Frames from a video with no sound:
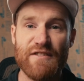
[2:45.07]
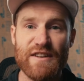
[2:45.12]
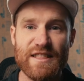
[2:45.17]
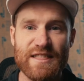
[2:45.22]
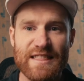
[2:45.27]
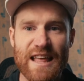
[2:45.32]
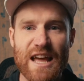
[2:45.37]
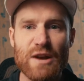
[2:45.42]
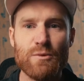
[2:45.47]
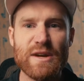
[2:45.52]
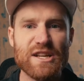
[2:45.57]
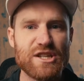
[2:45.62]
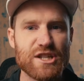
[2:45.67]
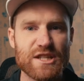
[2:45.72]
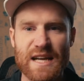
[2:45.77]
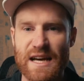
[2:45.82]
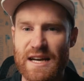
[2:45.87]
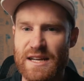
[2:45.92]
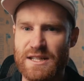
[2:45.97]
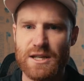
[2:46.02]
And then we
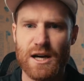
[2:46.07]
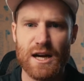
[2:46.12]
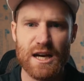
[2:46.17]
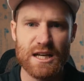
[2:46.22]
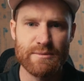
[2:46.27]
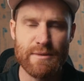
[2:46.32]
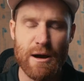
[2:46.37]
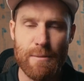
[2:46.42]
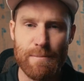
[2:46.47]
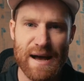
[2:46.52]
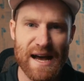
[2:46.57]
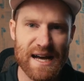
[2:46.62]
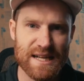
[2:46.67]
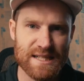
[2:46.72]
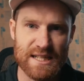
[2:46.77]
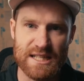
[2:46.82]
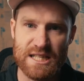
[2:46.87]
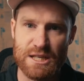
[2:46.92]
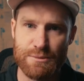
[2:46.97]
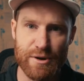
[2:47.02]
just kind of talked about
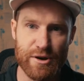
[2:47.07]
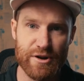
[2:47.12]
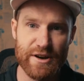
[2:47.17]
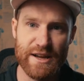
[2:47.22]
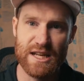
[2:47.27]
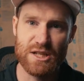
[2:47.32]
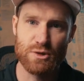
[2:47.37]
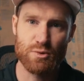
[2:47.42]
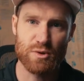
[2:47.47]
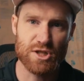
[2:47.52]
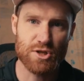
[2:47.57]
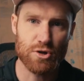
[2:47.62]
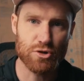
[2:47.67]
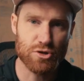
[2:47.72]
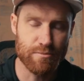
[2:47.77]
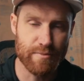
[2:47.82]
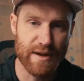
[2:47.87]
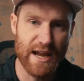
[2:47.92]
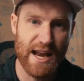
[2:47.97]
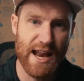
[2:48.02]
past experience with
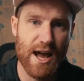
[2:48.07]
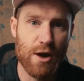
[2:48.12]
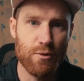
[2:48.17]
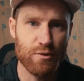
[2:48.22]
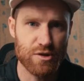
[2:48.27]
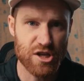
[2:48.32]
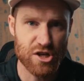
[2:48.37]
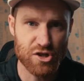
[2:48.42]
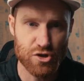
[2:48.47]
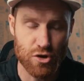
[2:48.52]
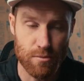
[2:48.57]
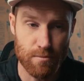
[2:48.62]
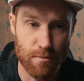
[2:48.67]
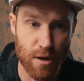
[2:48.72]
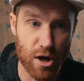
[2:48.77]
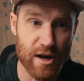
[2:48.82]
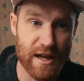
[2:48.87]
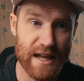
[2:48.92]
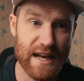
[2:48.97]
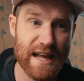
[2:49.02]
social media, with digital
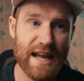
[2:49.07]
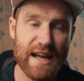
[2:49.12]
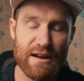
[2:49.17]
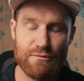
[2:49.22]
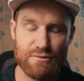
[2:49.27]
marketing.